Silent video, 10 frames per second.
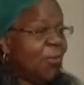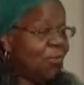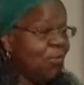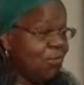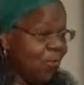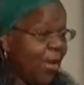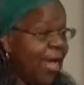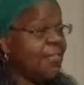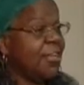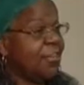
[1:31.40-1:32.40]
the
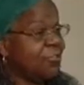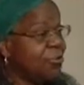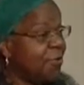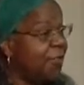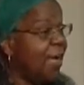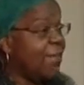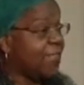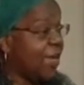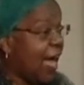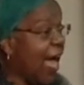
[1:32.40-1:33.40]
way that your
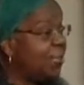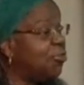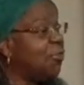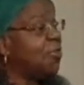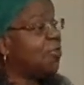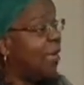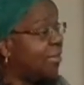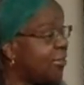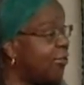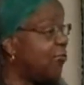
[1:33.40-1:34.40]
supervisor guides you is
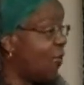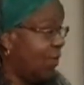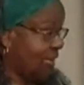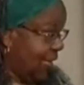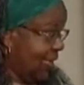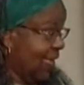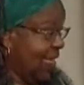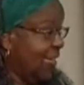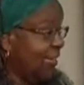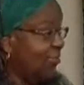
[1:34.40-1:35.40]
what's controlling.
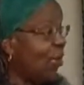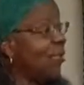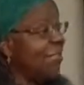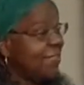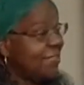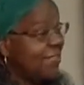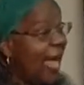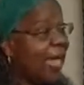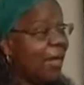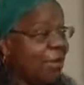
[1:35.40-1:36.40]
So this is
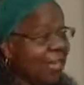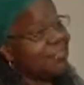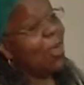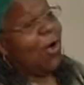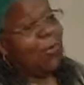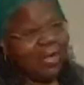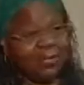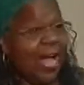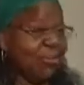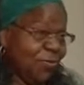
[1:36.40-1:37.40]
not coming here and saying, oh, well,
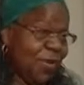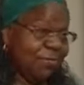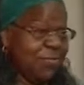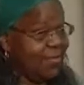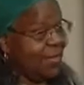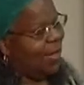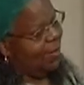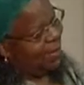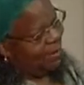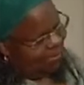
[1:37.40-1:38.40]
Dr. Ruffin
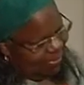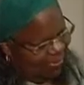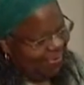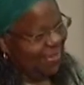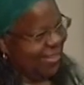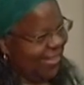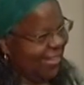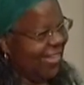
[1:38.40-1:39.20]
said. No, okay.